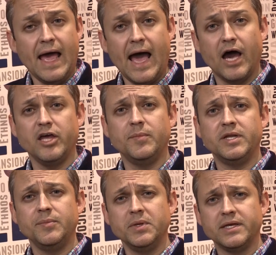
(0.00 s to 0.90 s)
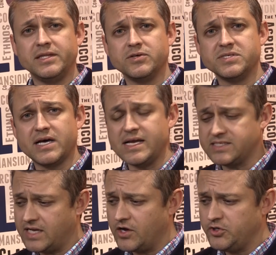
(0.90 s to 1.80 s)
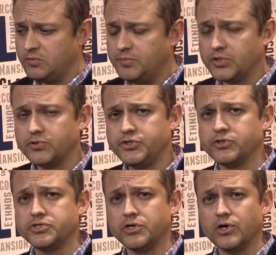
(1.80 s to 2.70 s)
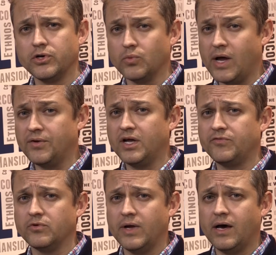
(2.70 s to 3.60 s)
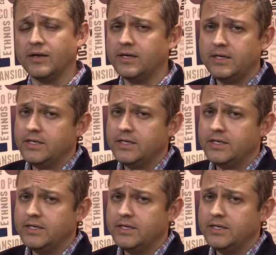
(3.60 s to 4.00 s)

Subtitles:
How you manipulate those dice and how you build your turn round after round